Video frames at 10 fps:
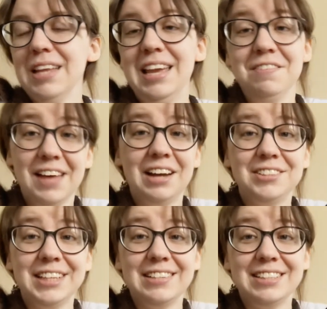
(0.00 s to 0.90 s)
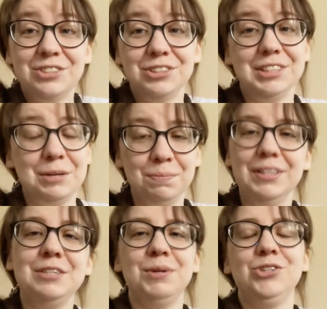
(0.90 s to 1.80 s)
if that all sounds interesting,
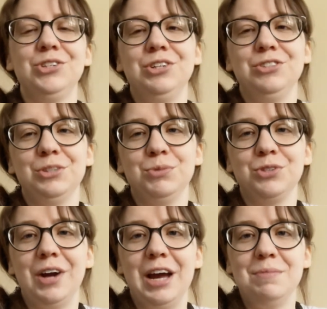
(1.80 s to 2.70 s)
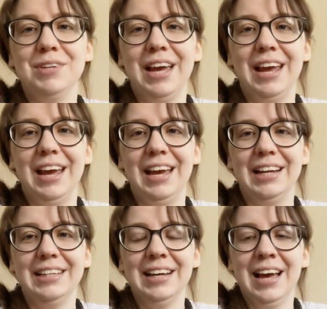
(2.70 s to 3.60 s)
please make sure you're subscribed
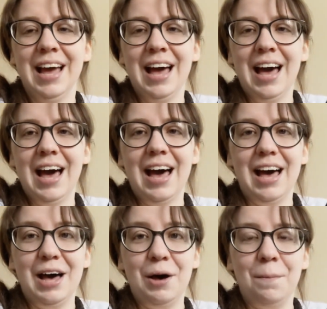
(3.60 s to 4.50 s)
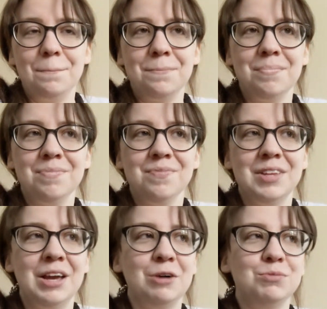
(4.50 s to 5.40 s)
and
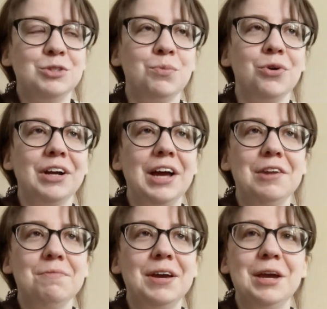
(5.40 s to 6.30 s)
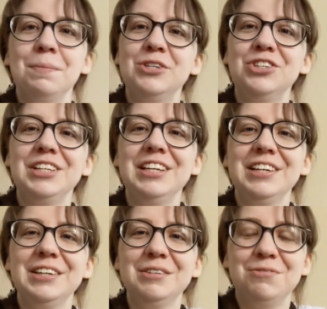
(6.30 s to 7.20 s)
help support kind of my ambition
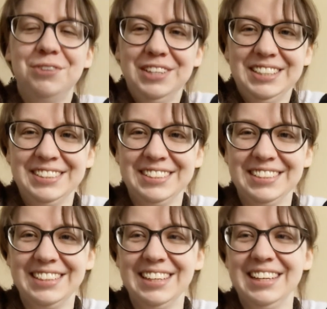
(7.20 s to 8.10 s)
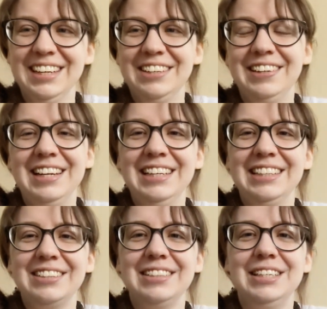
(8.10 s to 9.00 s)
here of creating a
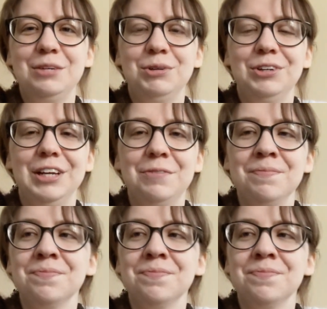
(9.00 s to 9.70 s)
little tea community.